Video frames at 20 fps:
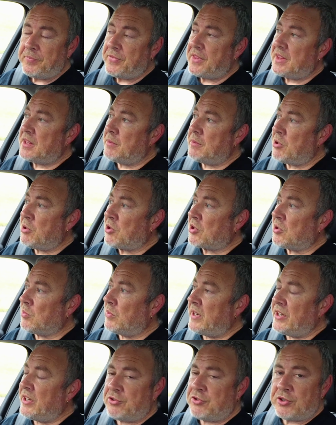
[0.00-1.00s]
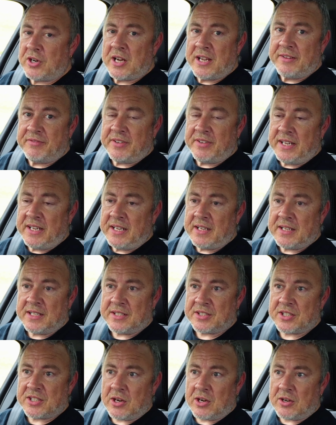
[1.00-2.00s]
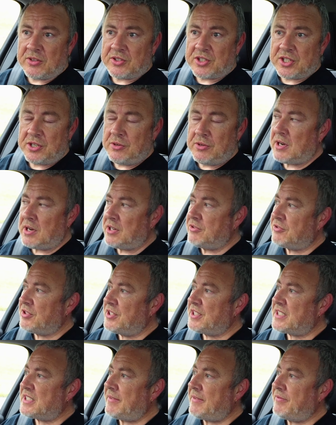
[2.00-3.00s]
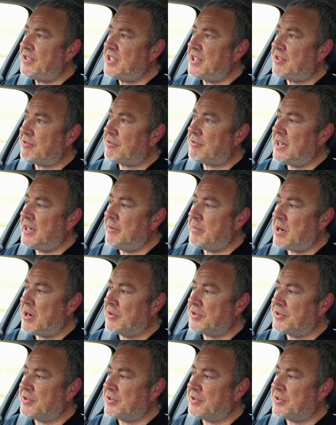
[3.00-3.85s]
The model we're driving has got 273 miles of